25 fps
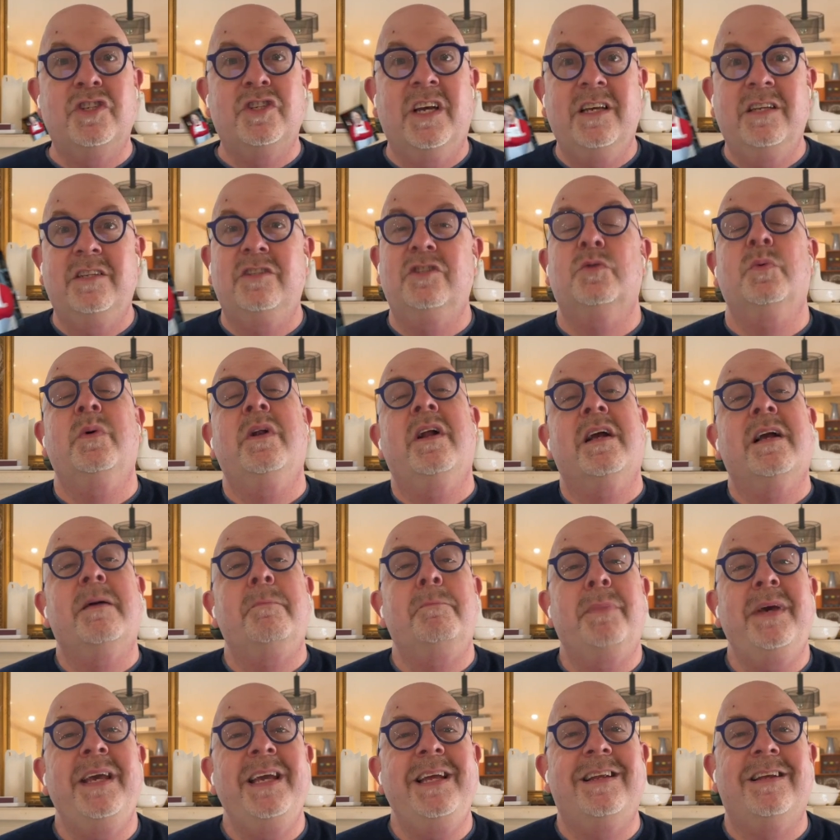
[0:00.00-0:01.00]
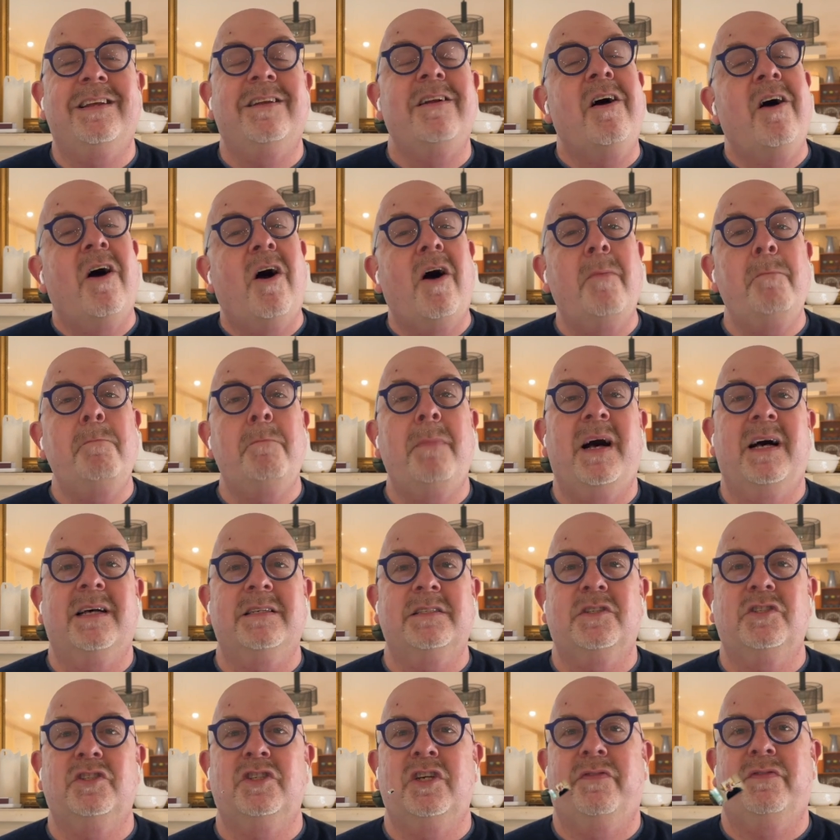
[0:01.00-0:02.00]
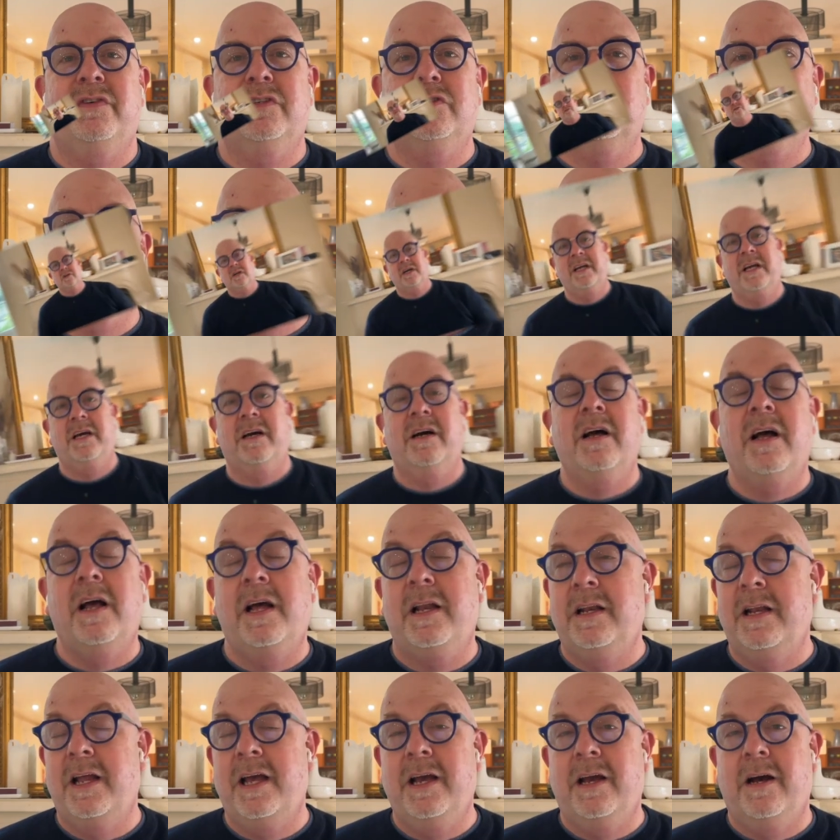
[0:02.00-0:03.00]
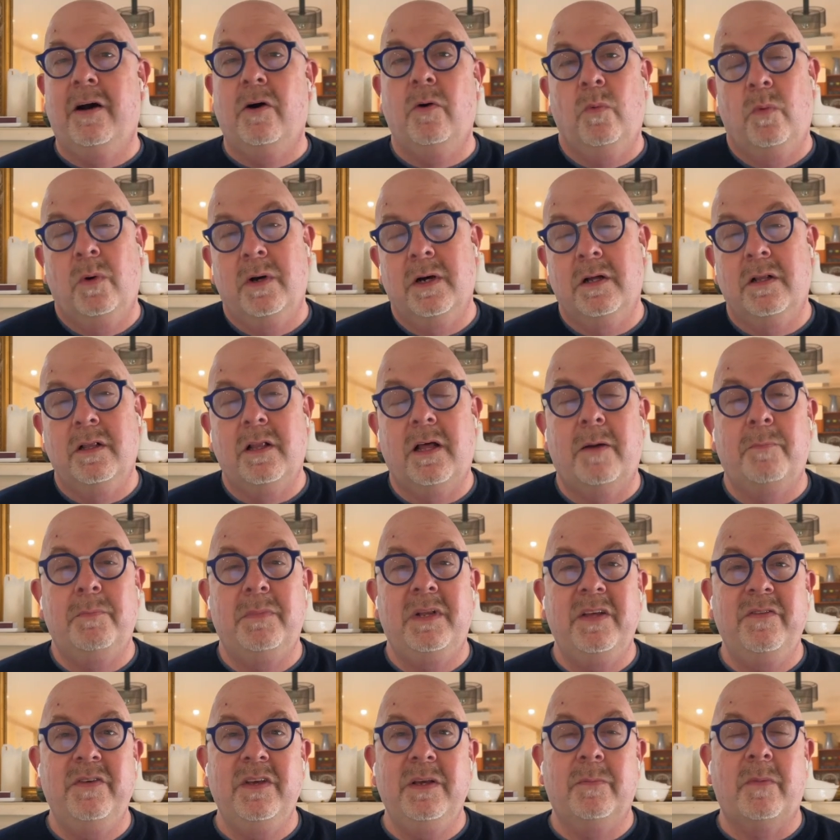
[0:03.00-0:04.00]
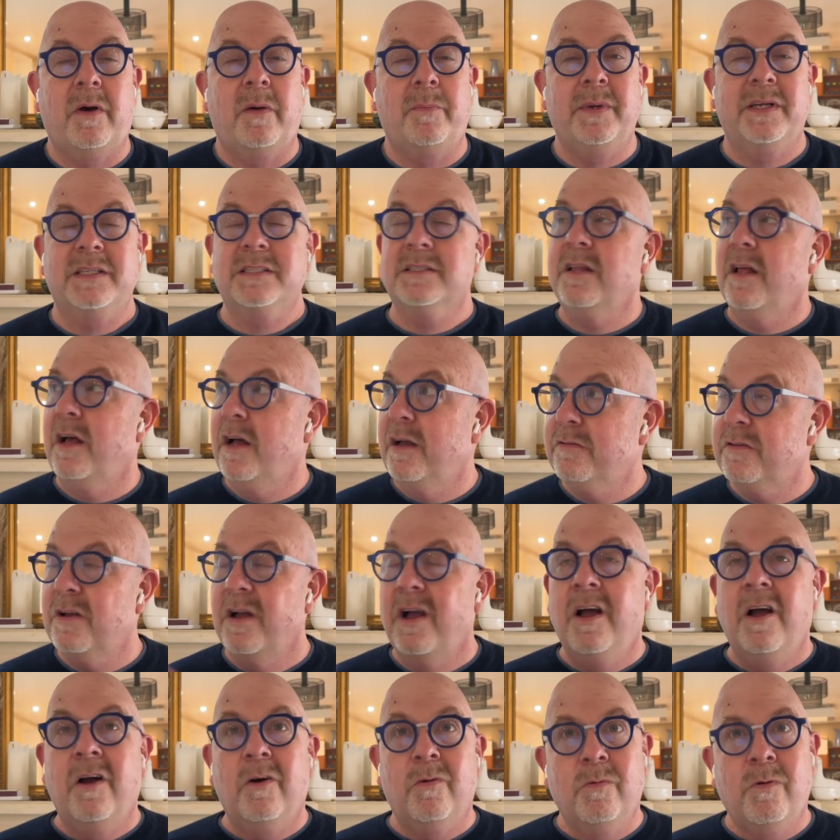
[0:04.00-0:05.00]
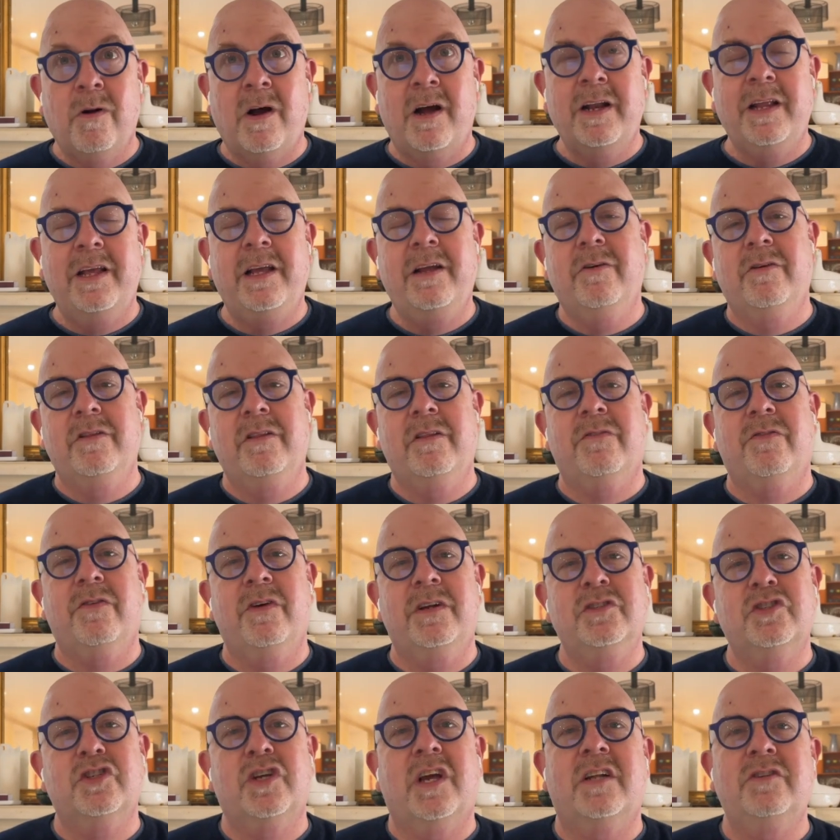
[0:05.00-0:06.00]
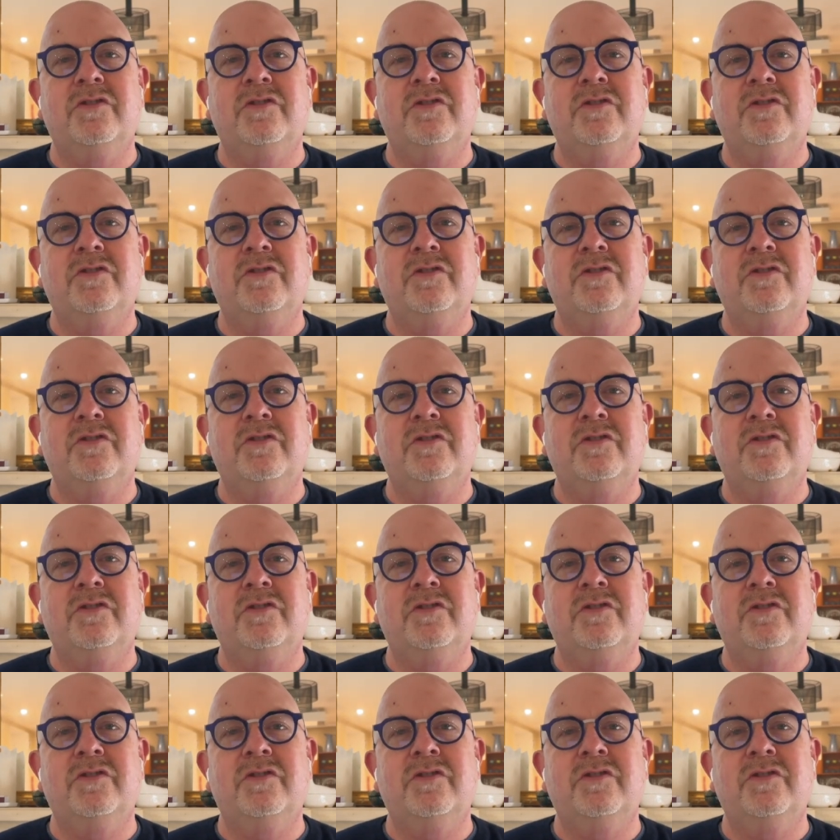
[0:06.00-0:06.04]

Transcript: changed when I competed on MasterChef Australia, and now, well, I'm living my best life right here in the French